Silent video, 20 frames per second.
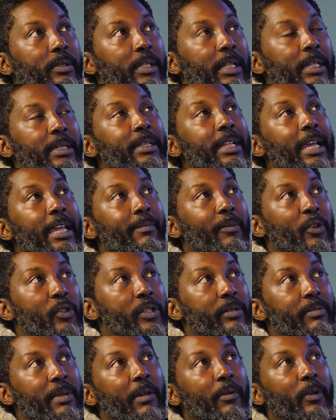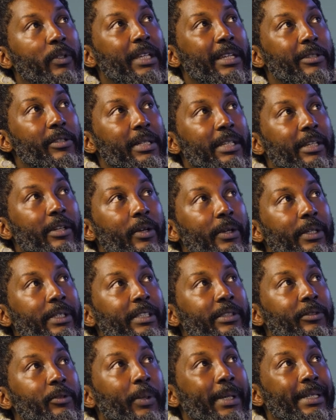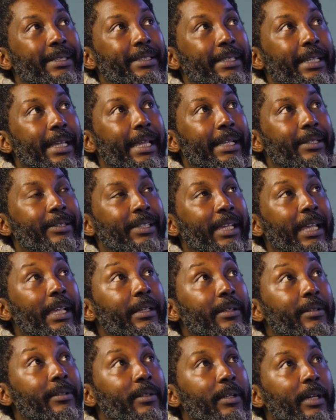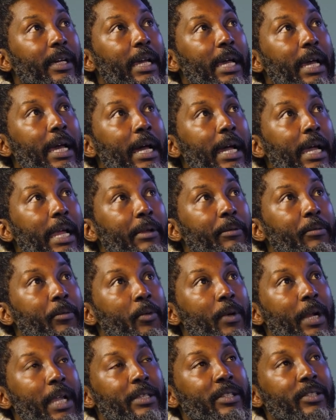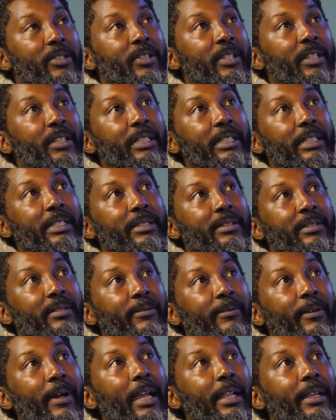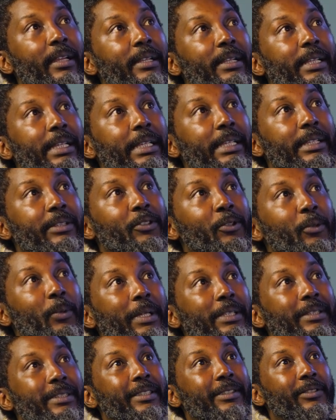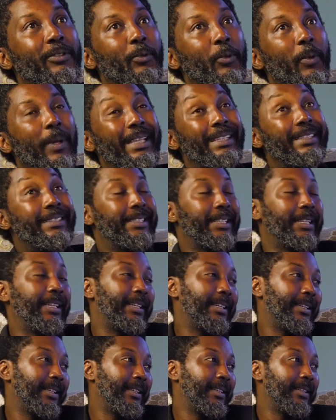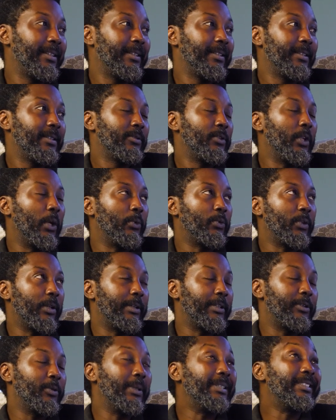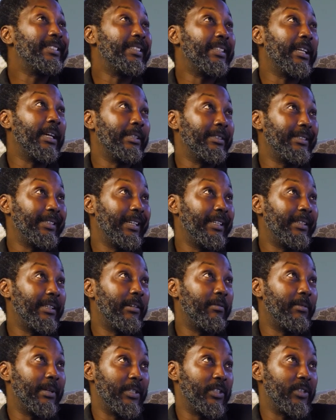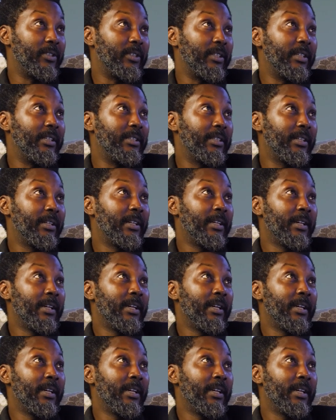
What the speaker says: the name of Jamia was actually coined in 2018. I registered it finally in 2020. No, sorry, 2019 I registered.